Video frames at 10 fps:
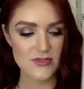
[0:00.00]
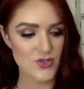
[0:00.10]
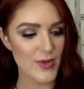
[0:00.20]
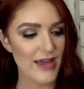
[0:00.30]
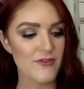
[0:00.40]

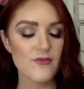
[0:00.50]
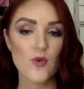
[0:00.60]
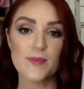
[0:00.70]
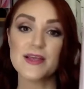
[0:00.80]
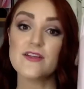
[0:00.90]
So we have a
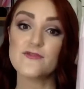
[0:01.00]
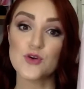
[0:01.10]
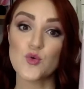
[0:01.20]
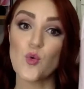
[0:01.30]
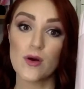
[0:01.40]
formula for
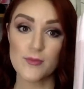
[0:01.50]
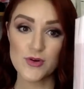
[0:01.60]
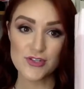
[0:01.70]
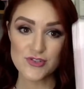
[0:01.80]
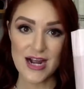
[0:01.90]

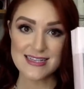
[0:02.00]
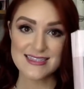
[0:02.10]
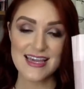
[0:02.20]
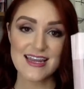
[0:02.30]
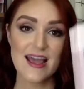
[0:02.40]
normal to dry
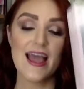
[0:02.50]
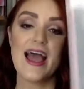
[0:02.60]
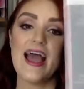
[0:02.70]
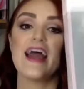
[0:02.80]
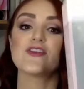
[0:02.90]
skin
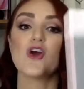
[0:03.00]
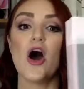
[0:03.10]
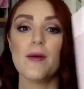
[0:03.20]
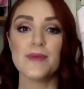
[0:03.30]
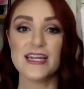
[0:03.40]
and
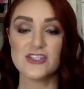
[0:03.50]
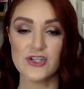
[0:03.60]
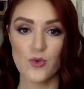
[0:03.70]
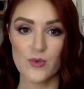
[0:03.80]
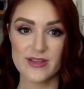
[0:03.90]

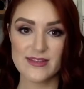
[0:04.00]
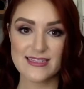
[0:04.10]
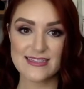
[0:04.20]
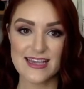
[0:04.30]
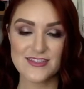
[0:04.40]
combination oily
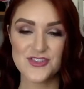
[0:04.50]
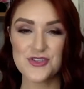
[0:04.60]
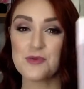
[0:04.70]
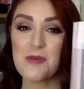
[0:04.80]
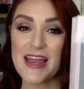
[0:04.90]
skin. So
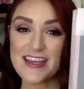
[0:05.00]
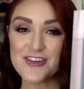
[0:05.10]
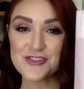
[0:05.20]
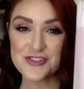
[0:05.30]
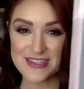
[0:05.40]
depending
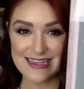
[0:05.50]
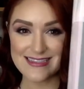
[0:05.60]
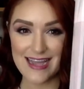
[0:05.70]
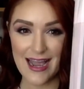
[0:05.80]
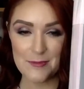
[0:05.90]
on your skin
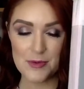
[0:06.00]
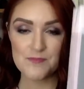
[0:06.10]
type,